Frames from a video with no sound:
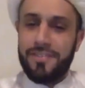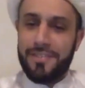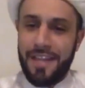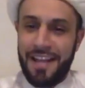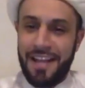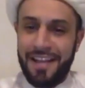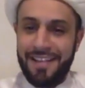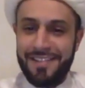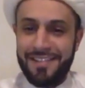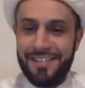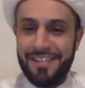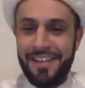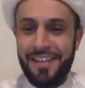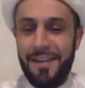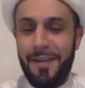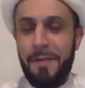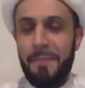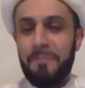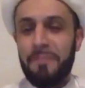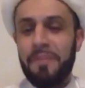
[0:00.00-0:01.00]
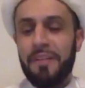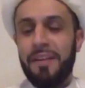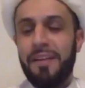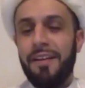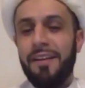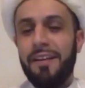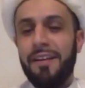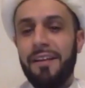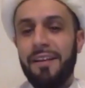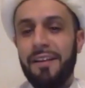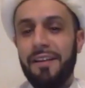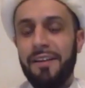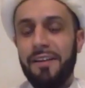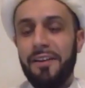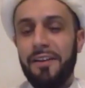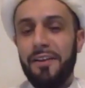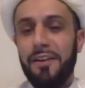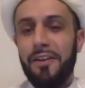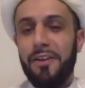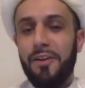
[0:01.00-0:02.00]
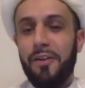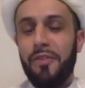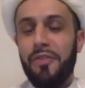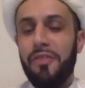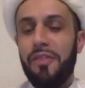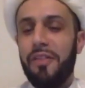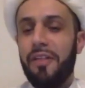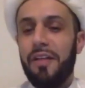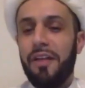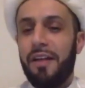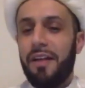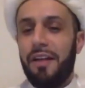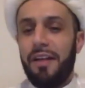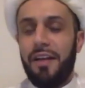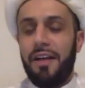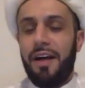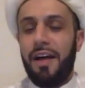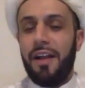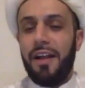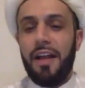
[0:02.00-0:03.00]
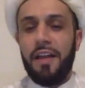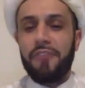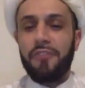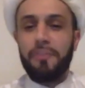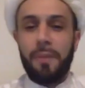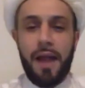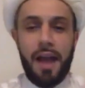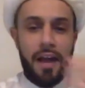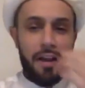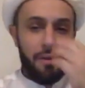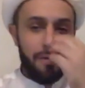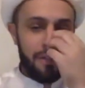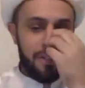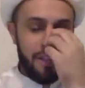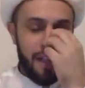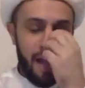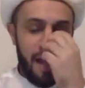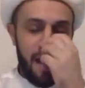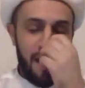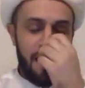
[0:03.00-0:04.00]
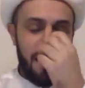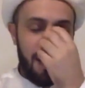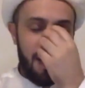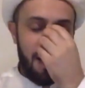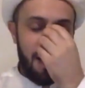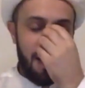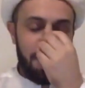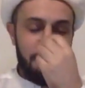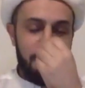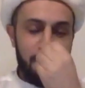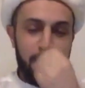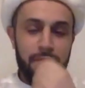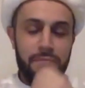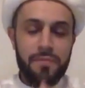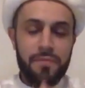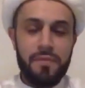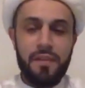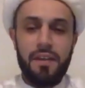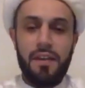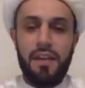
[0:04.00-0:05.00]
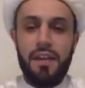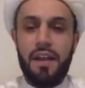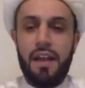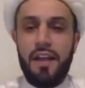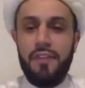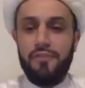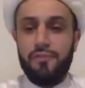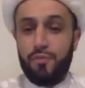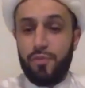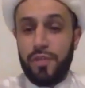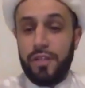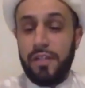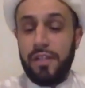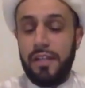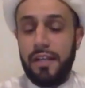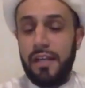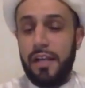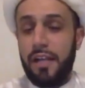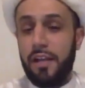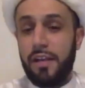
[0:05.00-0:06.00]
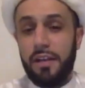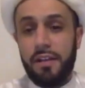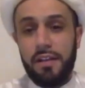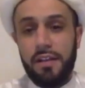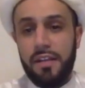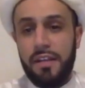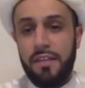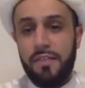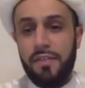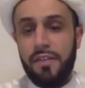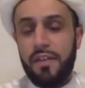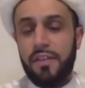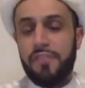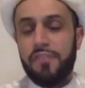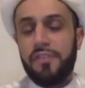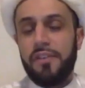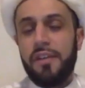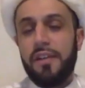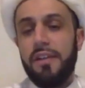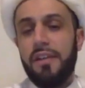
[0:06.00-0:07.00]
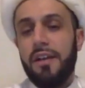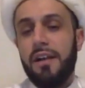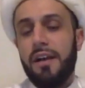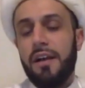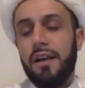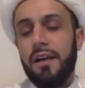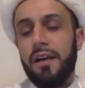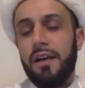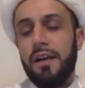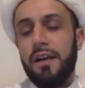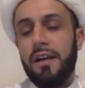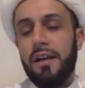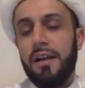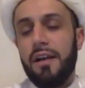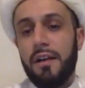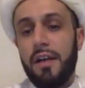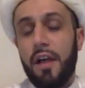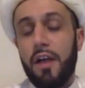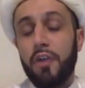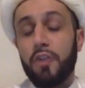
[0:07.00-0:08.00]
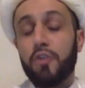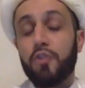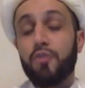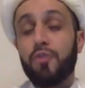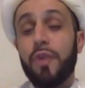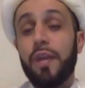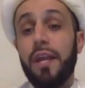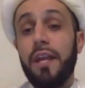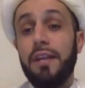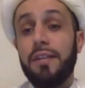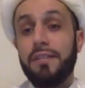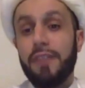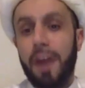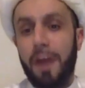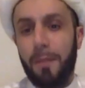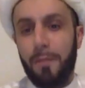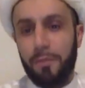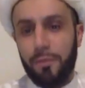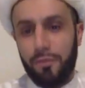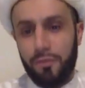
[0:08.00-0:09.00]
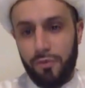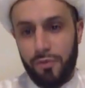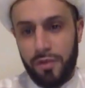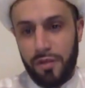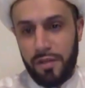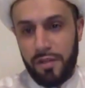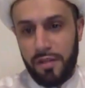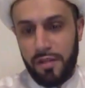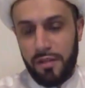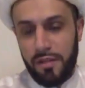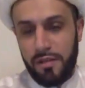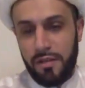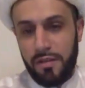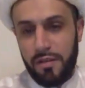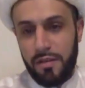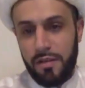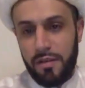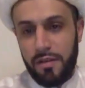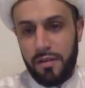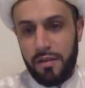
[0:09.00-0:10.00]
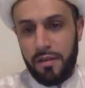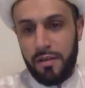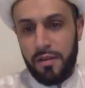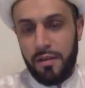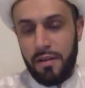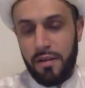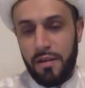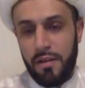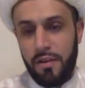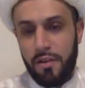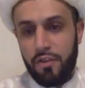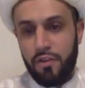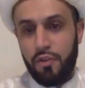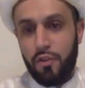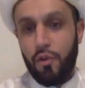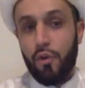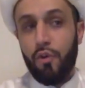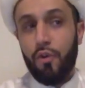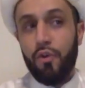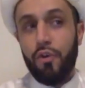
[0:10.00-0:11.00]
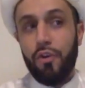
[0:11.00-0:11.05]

mistakes you know allah subhanahu wa ta'ala has really given us a, uh, a great opportunity to